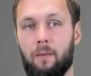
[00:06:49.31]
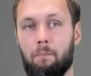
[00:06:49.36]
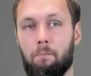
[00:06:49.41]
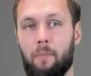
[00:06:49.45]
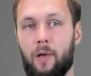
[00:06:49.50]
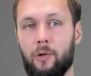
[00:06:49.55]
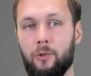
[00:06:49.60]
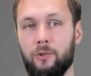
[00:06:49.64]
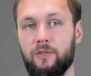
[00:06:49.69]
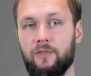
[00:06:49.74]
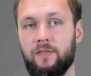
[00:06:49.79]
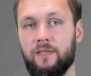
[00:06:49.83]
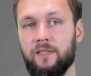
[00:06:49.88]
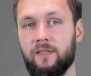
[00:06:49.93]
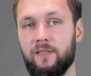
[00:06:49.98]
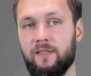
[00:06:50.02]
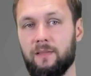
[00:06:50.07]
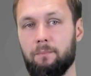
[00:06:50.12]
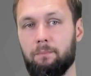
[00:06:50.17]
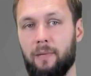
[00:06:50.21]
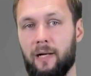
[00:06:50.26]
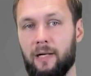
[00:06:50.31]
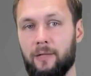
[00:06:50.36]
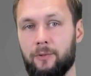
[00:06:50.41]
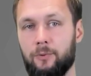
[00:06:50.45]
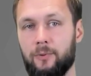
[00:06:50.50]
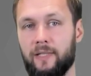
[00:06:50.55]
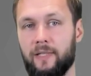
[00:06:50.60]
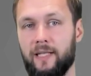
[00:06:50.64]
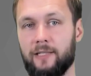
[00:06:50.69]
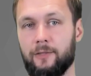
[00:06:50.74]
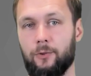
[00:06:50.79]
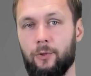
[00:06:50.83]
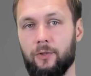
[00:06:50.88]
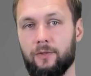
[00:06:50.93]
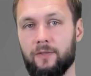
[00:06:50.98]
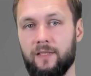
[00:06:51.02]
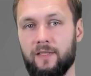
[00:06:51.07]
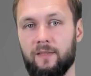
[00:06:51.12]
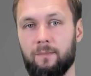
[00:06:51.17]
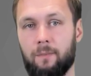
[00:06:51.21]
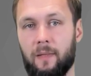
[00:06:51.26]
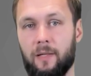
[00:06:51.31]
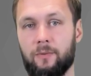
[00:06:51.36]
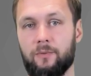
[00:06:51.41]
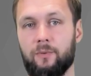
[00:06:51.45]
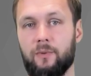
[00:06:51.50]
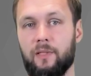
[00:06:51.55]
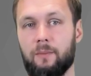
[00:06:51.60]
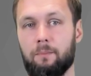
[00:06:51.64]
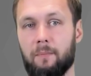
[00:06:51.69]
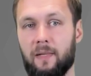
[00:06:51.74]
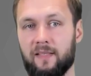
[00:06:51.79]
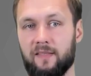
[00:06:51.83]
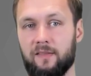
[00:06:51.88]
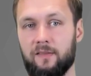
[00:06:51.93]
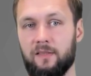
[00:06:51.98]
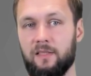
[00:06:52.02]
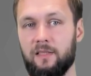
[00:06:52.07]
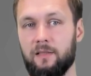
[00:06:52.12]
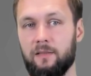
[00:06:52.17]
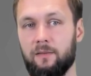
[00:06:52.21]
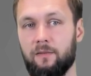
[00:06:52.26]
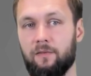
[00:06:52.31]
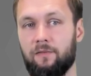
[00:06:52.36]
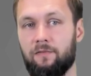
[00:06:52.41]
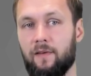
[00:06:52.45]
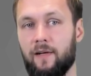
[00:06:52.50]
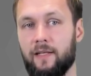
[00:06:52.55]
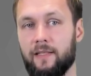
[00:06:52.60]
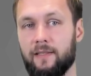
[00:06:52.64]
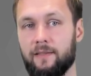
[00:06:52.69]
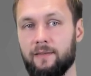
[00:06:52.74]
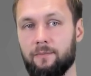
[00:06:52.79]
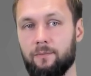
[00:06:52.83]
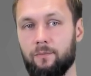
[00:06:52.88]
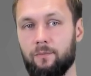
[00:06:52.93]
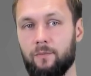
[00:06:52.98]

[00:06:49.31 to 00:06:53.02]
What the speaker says: Both system boundary and context boundary must be defined.